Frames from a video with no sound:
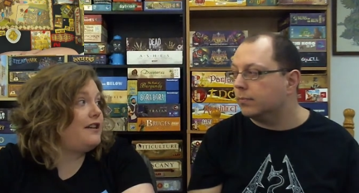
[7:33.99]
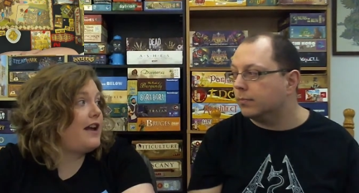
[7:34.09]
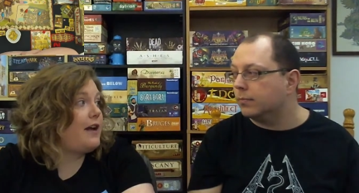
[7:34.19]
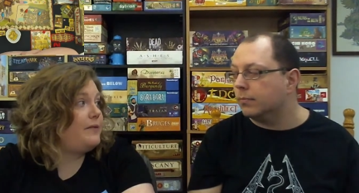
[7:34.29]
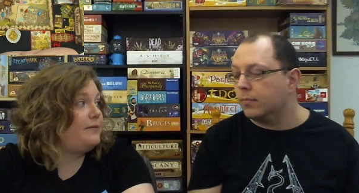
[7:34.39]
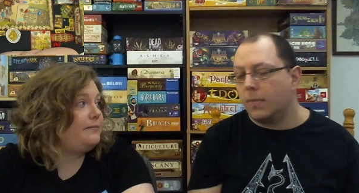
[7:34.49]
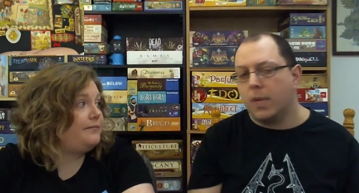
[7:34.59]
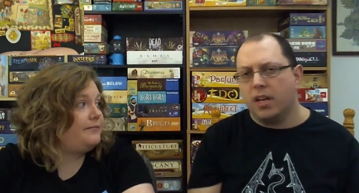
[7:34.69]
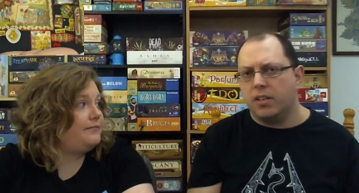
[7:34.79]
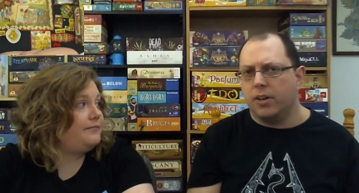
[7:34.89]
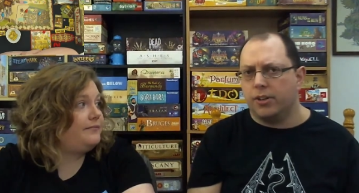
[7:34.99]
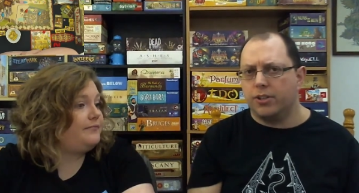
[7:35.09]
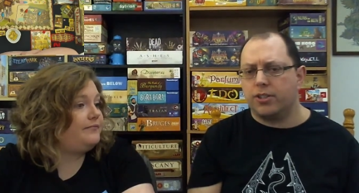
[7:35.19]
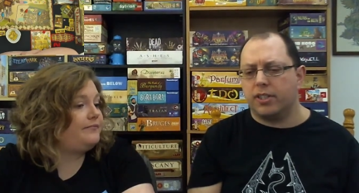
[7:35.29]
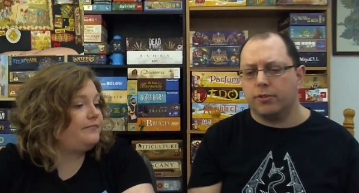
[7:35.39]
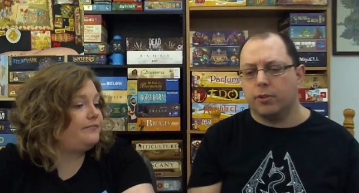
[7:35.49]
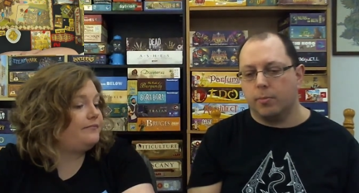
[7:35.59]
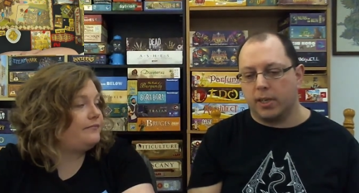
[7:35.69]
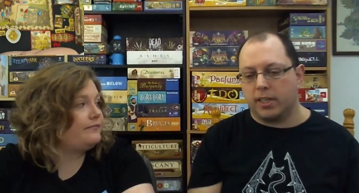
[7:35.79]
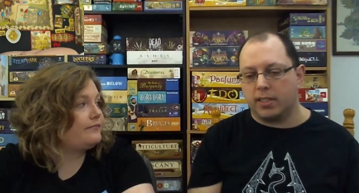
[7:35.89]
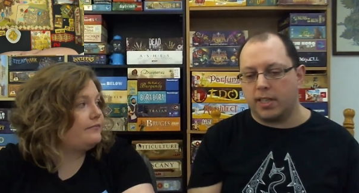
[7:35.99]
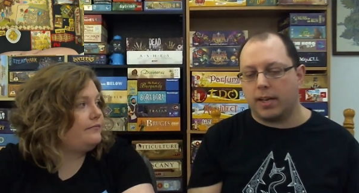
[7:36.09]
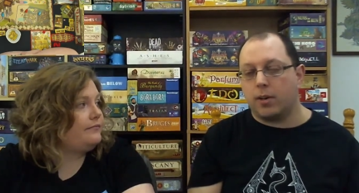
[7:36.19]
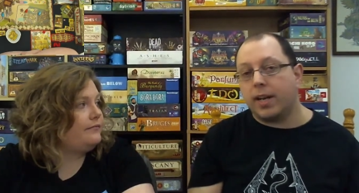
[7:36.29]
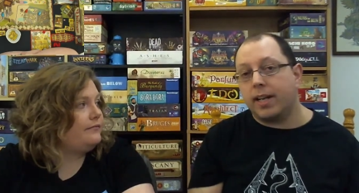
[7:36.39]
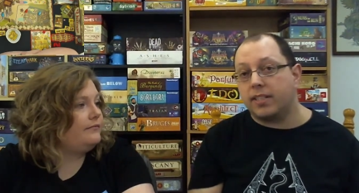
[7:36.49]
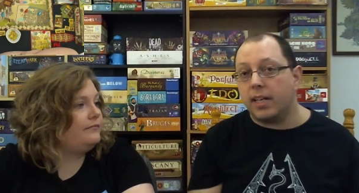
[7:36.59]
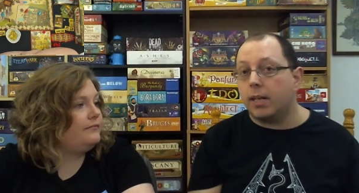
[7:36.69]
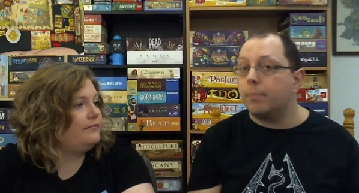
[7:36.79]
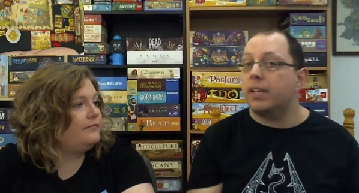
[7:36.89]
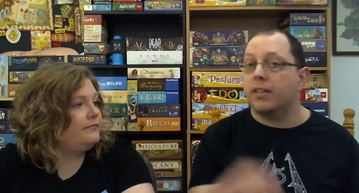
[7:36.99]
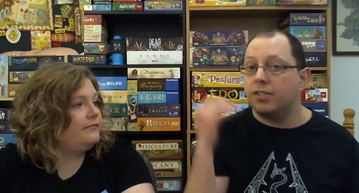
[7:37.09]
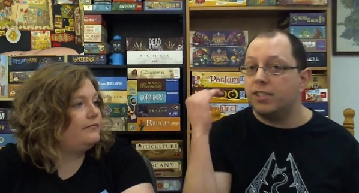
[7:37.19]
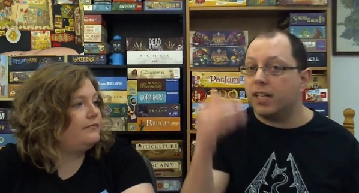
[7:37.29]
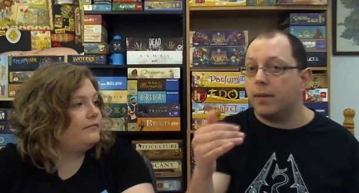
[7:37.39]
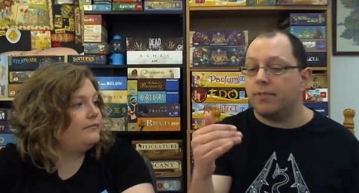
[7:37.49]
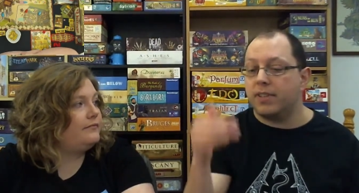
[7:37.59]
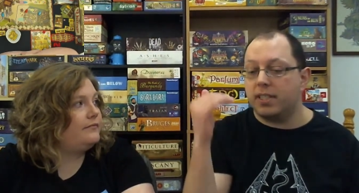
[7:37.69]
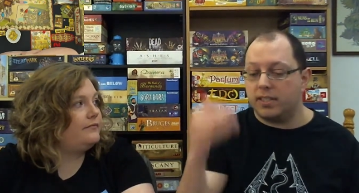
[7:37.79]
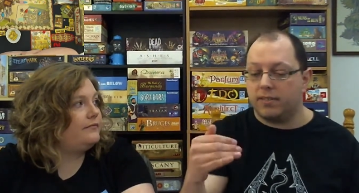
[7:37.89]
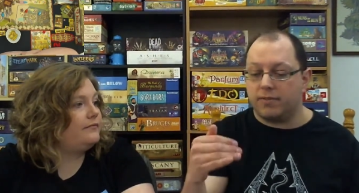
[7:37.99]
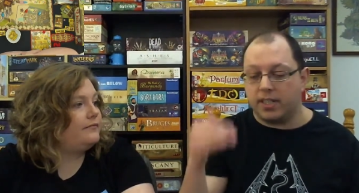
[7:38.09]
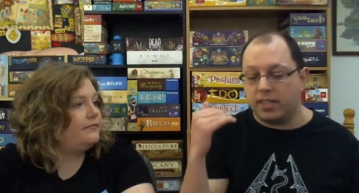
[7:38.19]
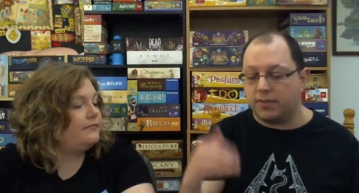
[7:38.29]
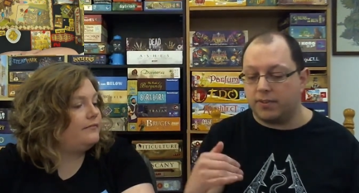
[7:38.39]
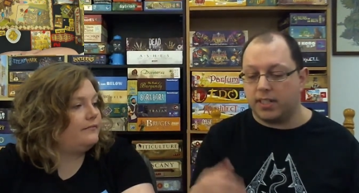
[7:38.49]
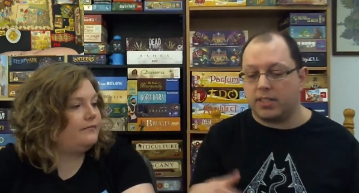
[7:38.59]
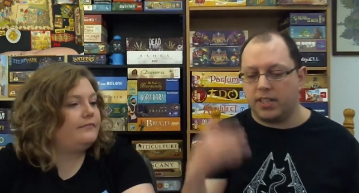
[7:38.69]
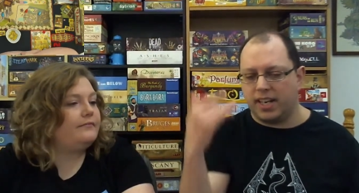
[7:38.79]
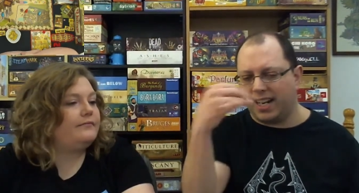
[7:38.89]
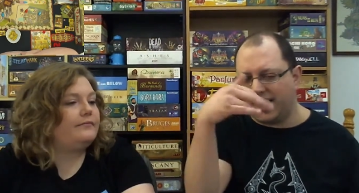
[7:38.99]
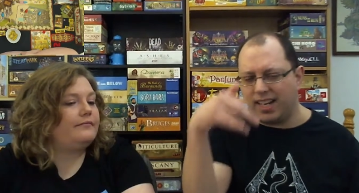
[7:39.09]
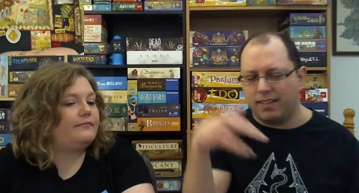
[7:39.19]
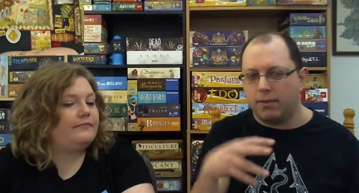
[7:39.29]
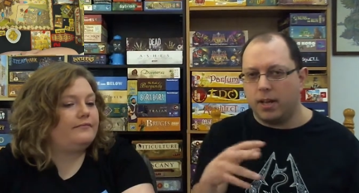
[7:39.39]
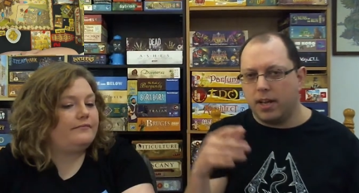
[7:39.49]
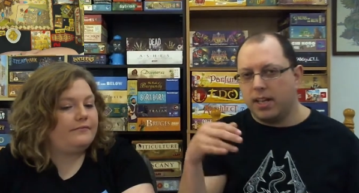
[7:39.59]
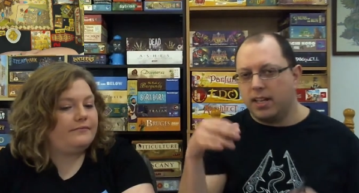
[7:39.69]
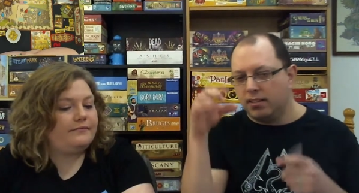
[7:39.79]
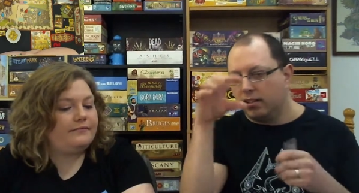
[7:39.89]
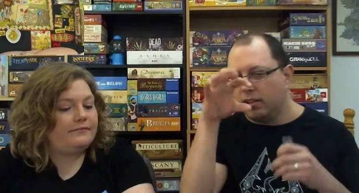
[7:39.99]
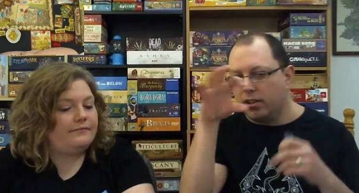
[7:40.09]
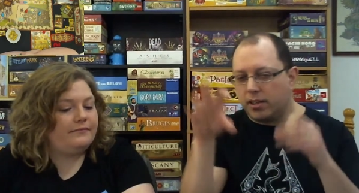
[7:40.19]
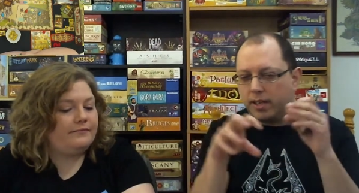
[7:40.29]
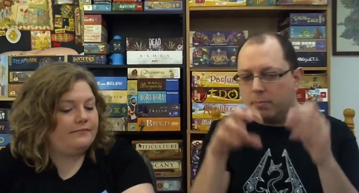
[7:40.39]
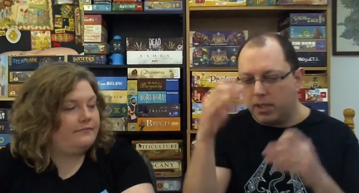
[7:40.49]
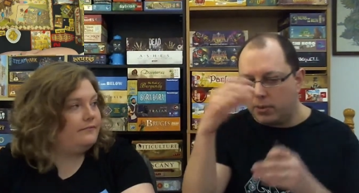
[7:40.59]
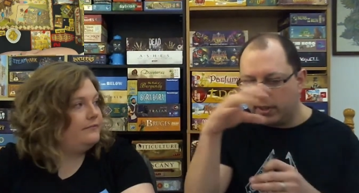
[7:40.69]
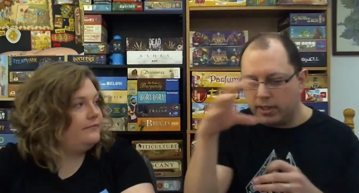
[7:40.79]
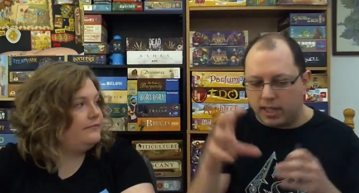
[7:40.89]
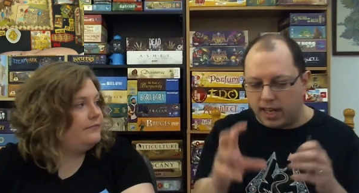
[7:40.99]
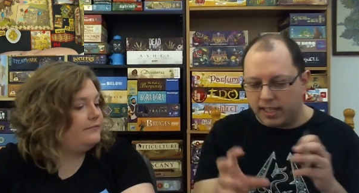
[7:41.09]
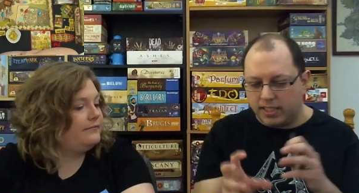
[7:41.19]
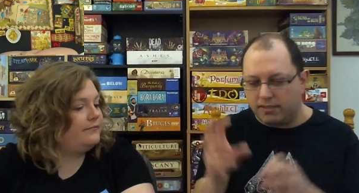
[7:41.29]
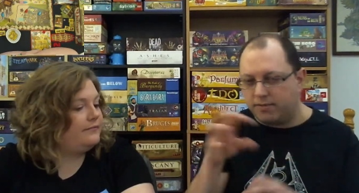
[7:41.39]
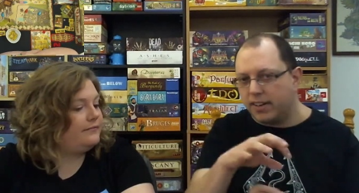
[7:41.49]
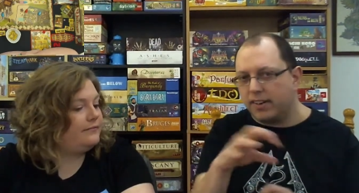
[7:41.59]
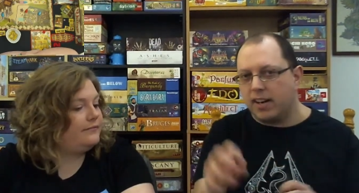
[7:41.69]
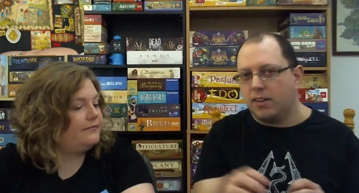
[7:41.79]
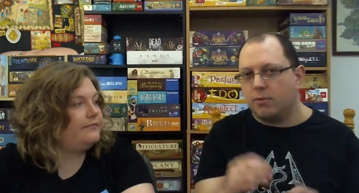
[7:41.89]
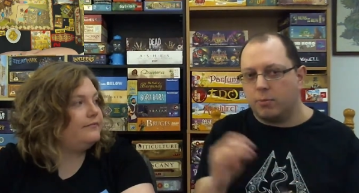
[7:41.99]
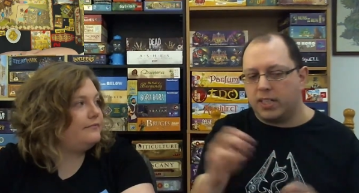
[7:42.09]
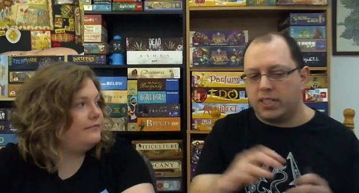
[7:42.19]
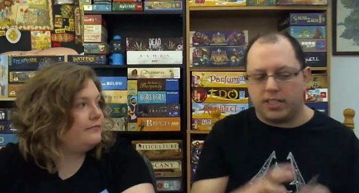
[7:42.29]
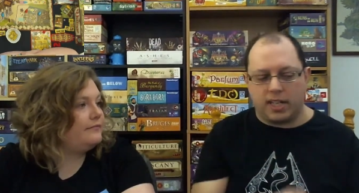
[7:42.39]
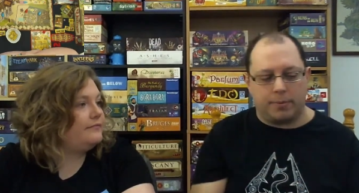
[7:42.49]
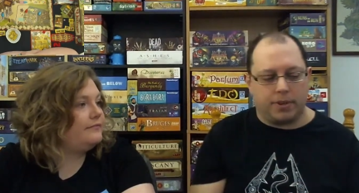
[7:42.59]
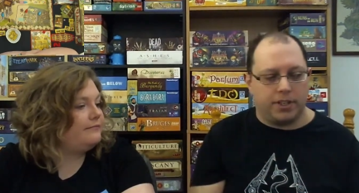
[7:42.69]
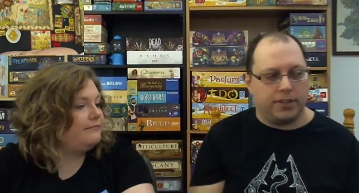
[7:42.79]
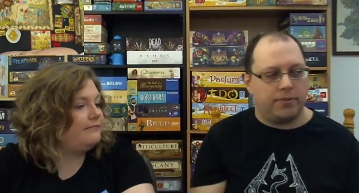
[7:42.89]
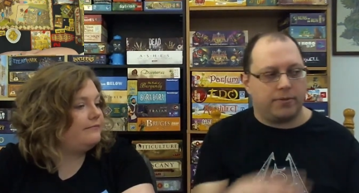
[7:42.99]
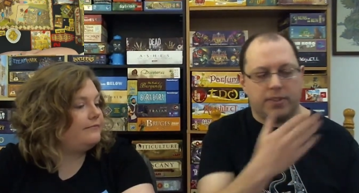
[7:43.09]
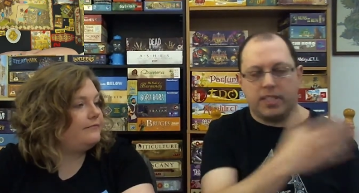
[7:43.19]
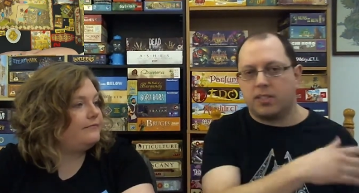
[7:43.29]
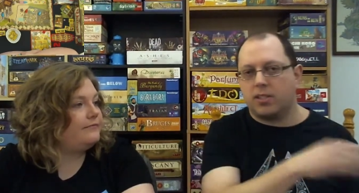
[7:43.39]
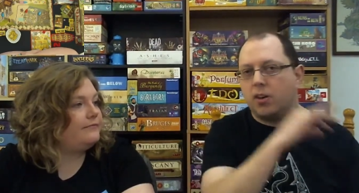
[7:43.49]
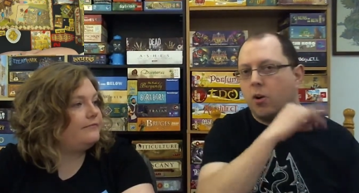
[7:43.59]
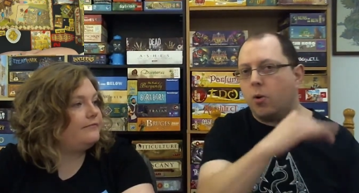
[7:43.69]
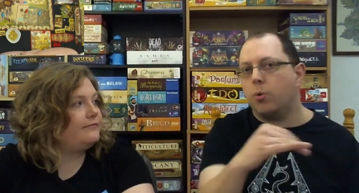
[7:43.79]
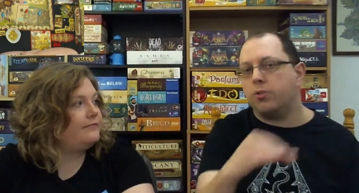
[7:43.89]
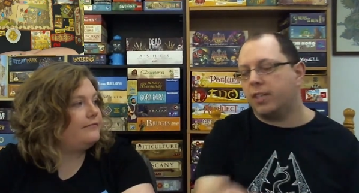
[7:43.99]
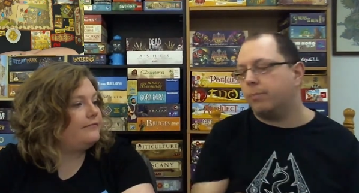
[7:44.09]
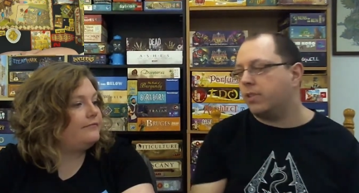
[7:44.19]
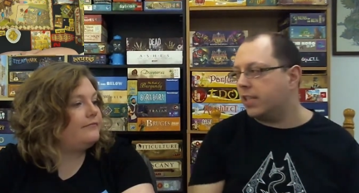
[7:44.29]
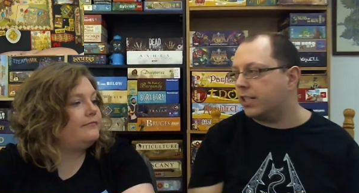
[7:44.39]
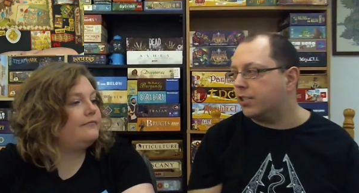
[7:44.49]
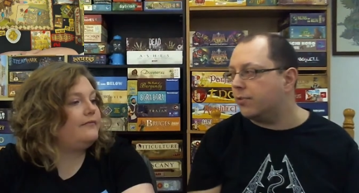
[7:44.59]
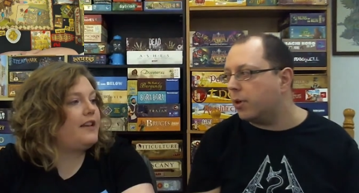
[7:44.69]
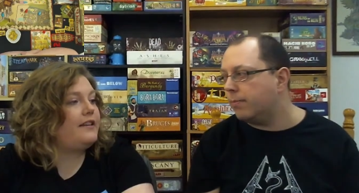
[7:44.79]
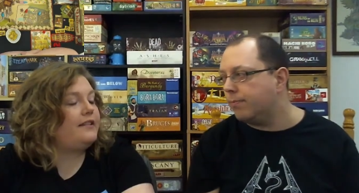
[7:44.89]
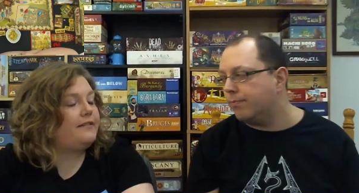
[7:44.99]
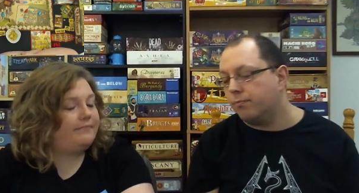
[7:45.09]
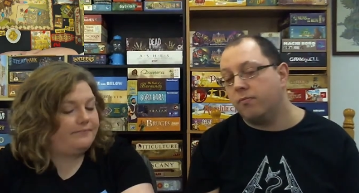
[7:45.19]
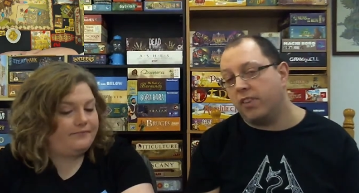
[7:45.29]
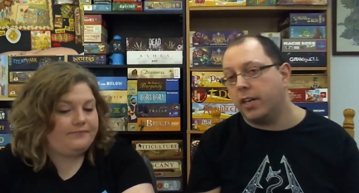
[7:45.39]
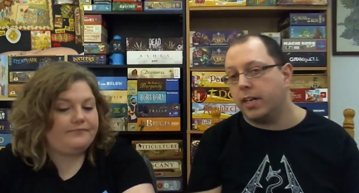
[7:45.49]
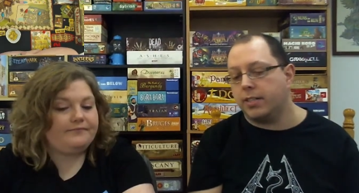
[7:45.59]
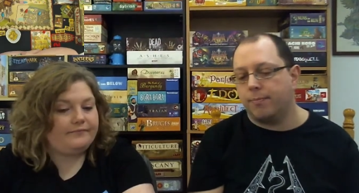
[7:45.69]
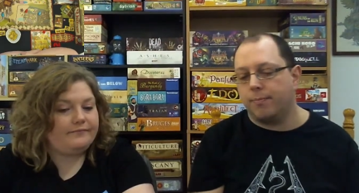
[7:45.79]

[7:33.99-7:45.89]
Speaker 1: happen.
Speaker 2: No, usually in a rulebook, it's like, okay, to set up, here's the setup for this, for this, for this, and you got to kind of look in between the lines and figure out which setup you're going to do for this whole separate section. nice. Very nice.